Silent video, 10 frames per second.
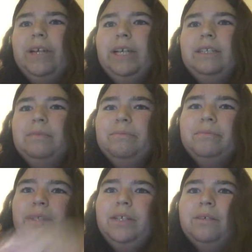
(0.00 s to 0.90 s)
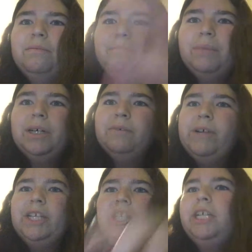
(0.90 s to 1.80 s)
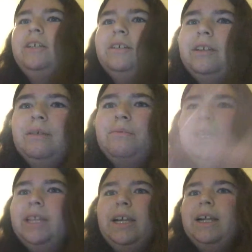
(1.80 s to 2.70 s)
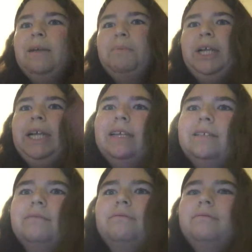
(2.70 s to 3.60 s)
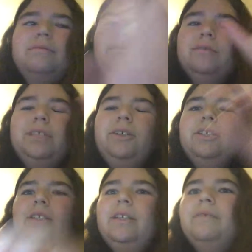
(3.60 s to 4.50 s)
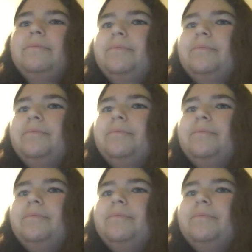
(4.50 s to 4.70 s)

random, Barwin she hooked up with that got pregnant. Seriously.